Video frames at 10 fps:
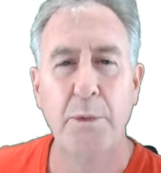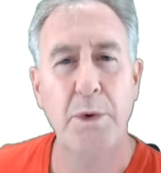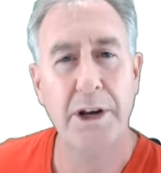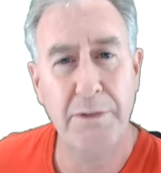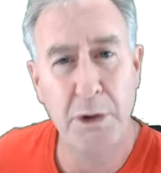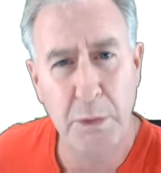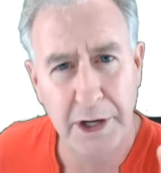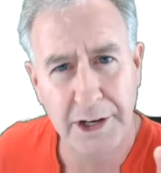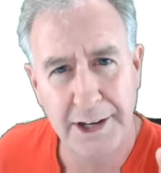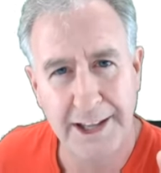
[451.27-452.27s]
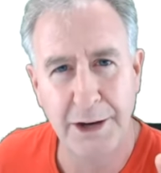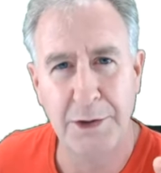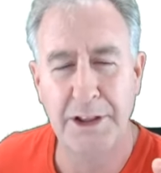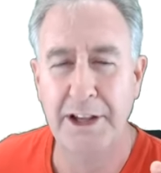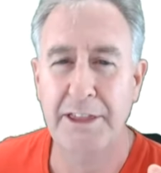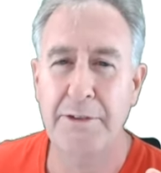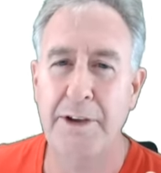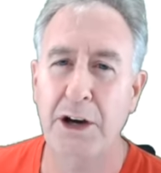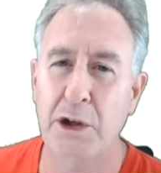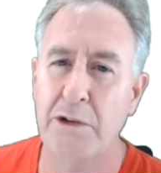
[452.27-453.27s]
What if you wanted to calculate the
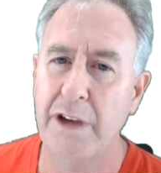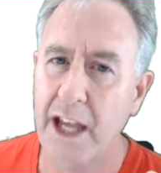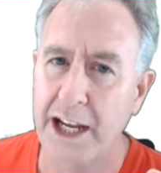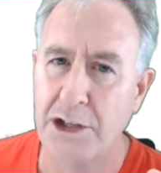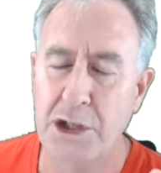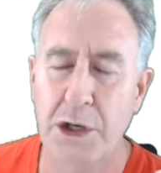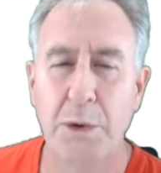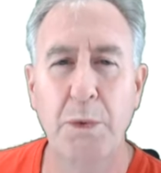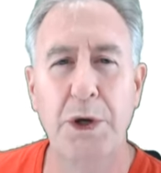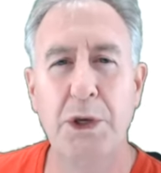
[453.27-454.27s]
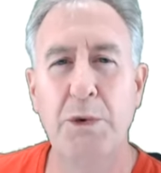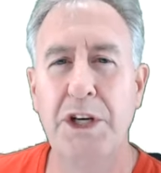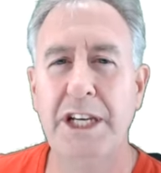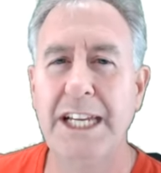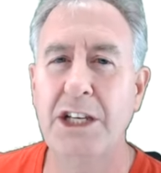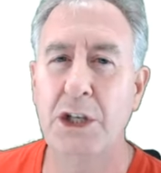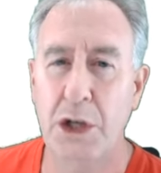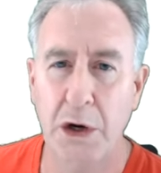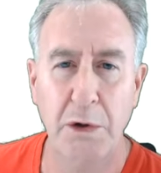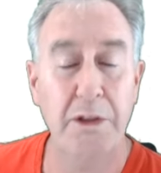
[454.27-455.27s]
value of h? Well, you would need to
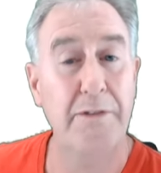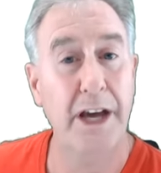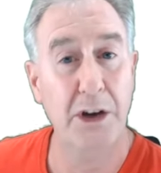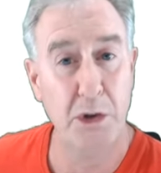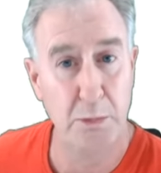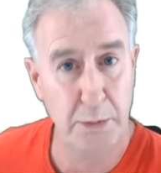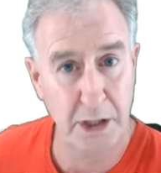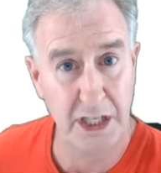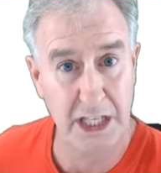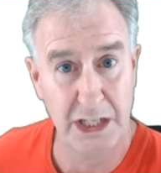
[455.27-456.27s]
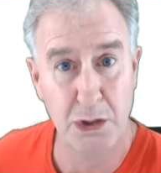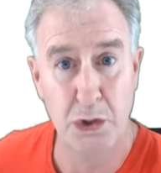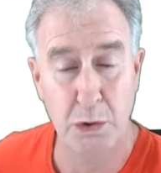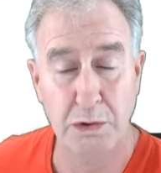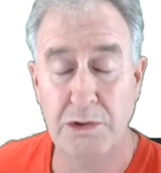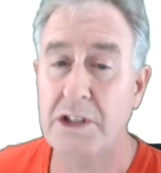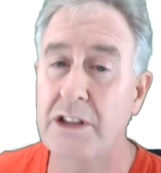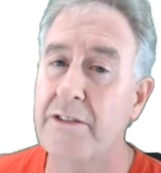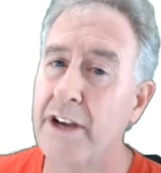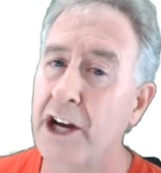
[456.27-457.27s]
know the value of PE in joules
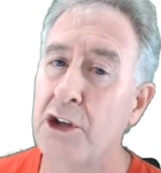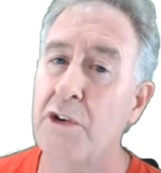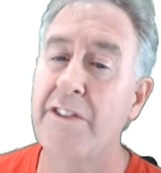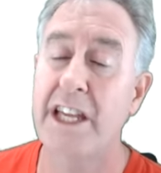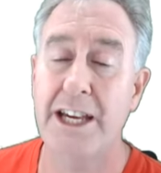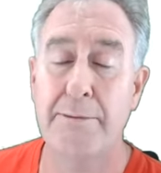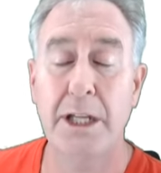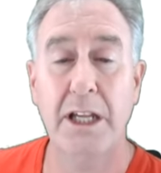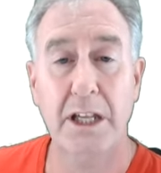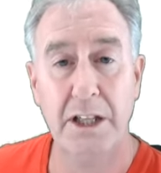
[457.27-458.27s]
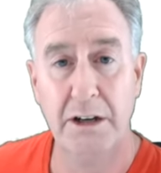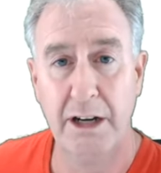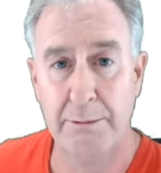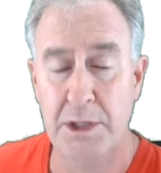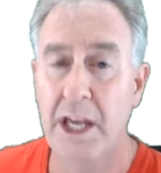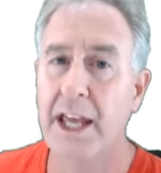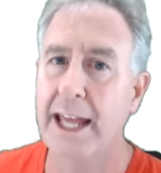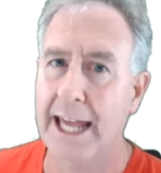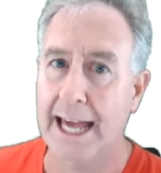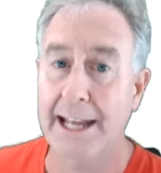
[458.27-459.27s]
and the value of M in kilograms,
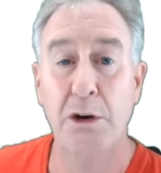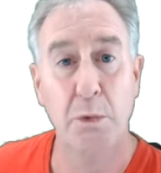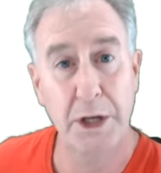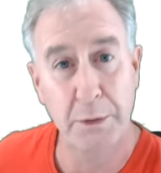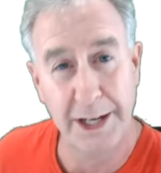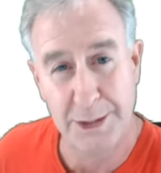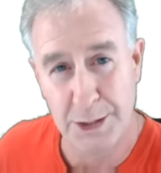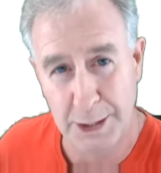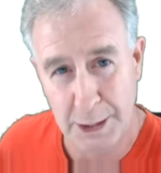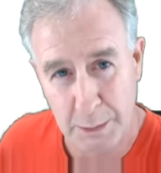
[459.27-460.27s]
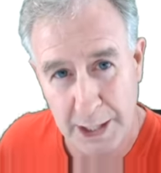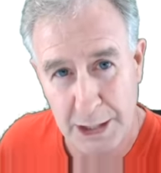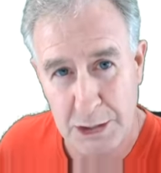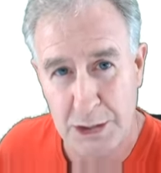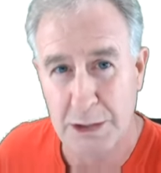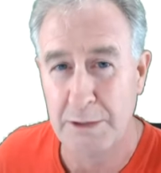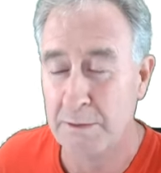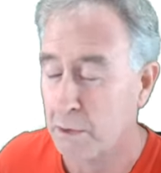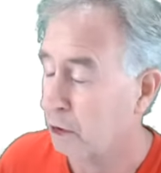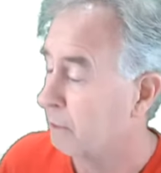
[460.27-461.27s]
and rearrange the equation to the
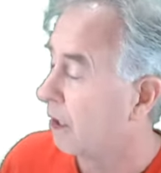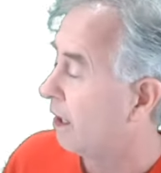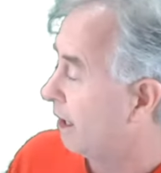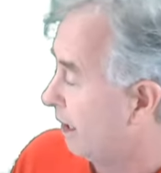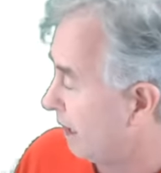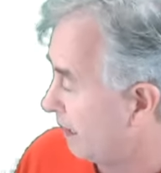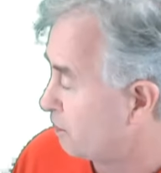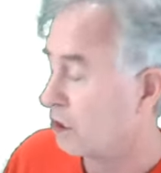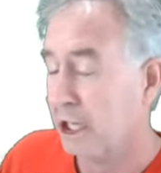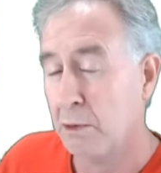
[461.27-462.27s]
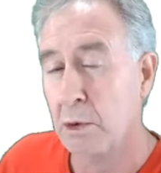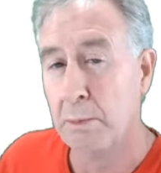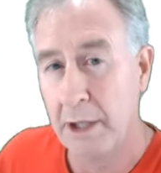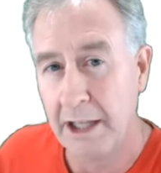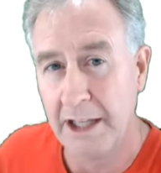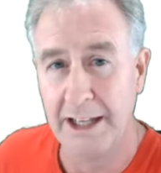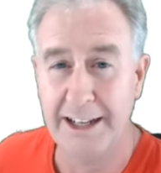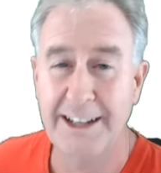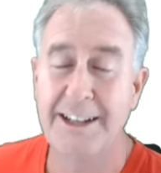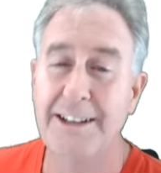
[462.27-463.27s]
form H equal
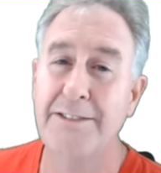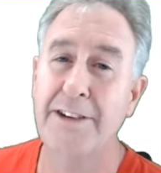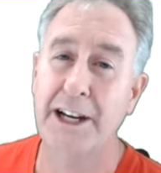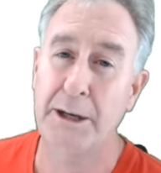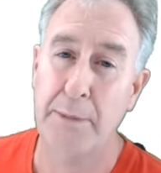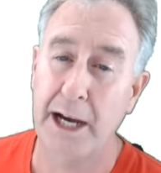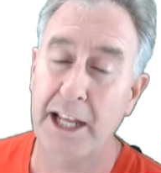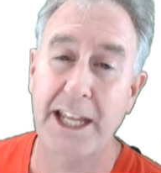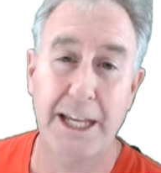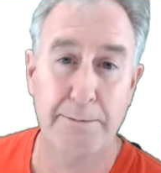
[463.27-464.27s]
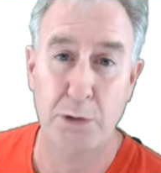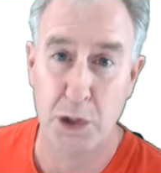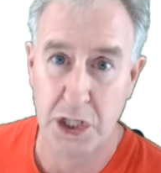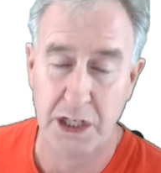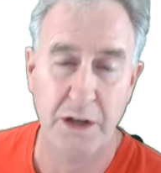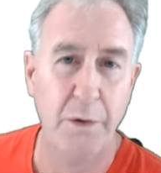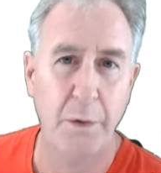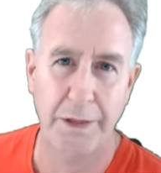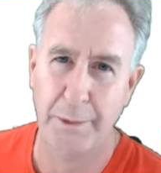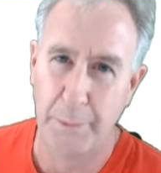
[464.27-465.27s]
PE divided by mg,
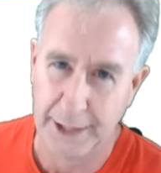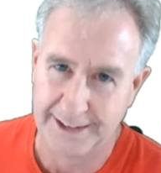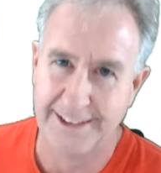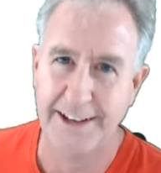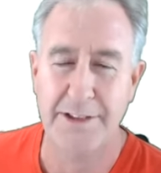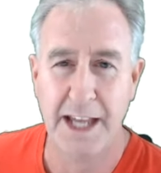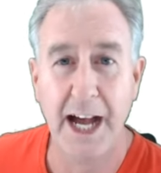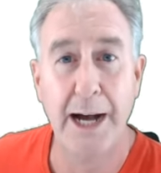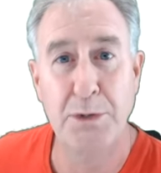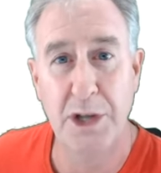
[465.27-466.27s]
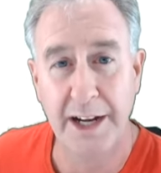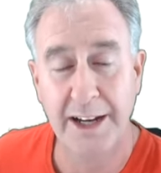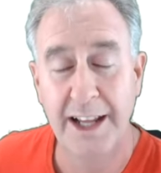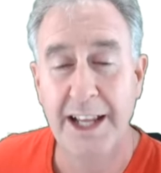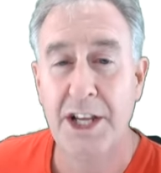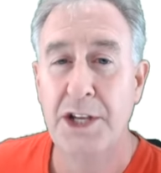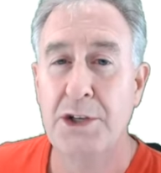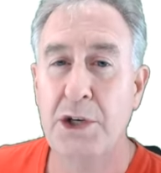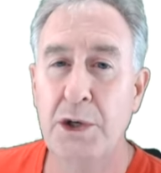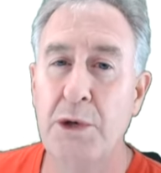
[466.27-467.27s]
or the weight of the object.
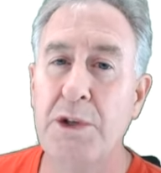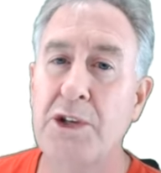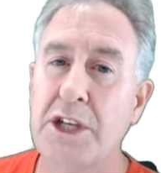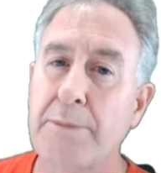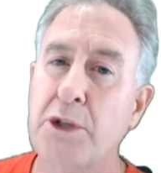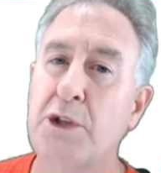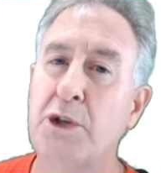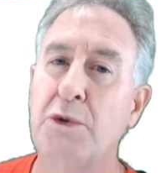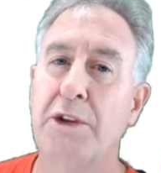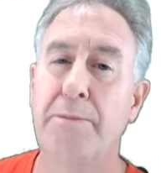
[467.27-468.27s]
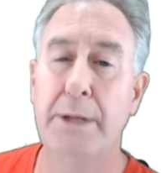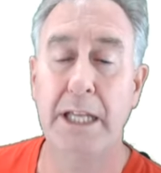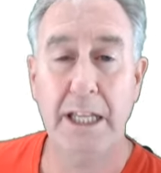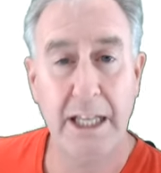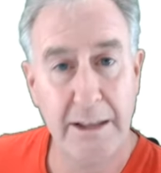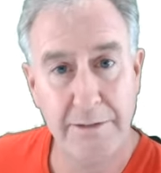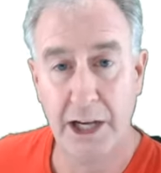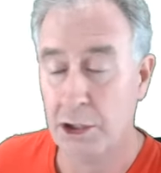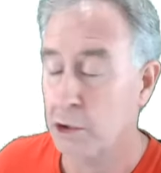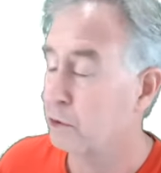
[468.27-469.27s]
So you would substitute the PE
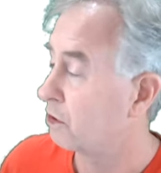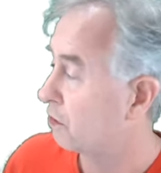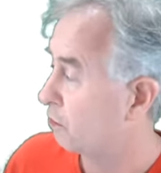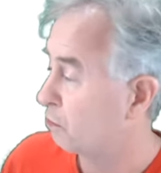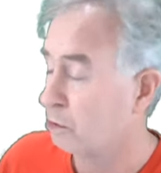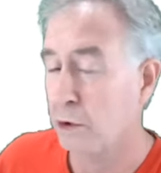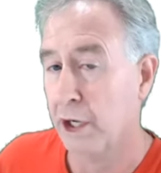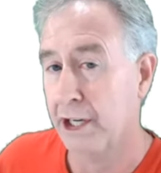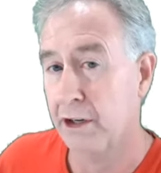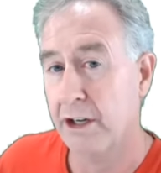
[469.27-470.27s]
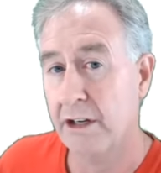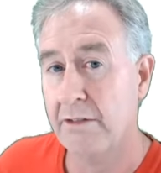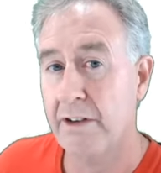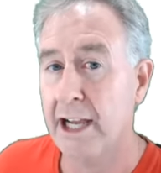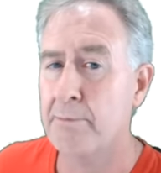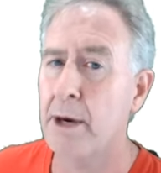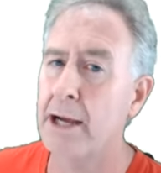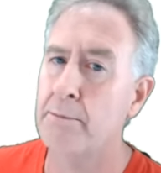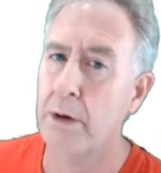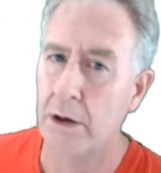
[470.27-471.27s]
value into the numerator and divide
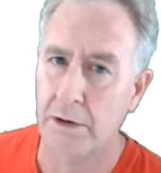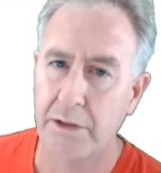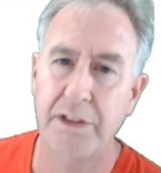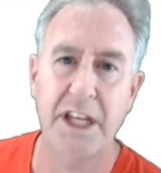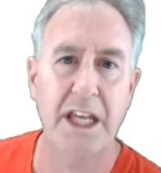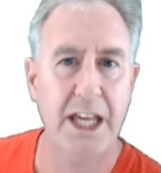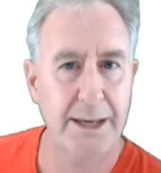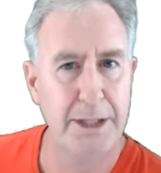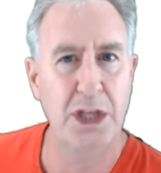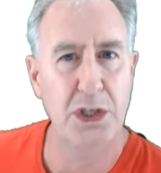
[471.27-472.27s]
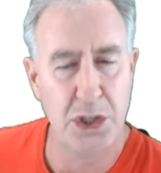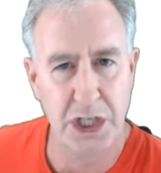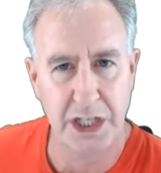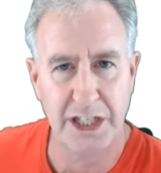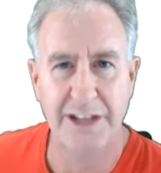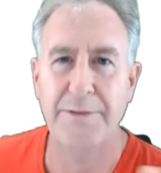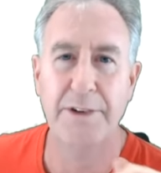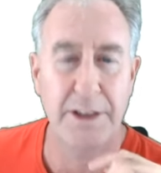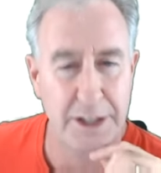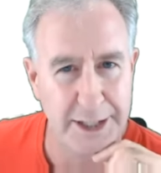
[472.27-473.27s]
by both the M and the G
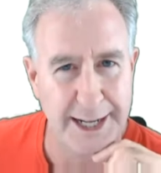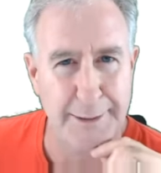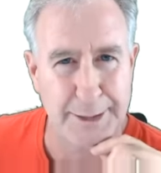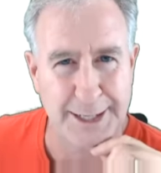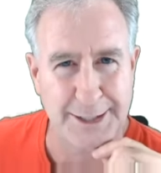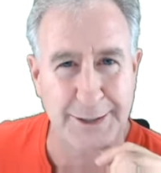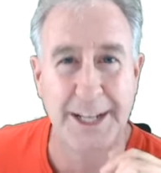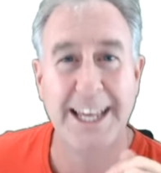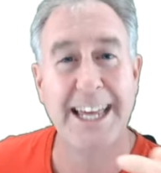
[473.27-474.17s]
in the denominator,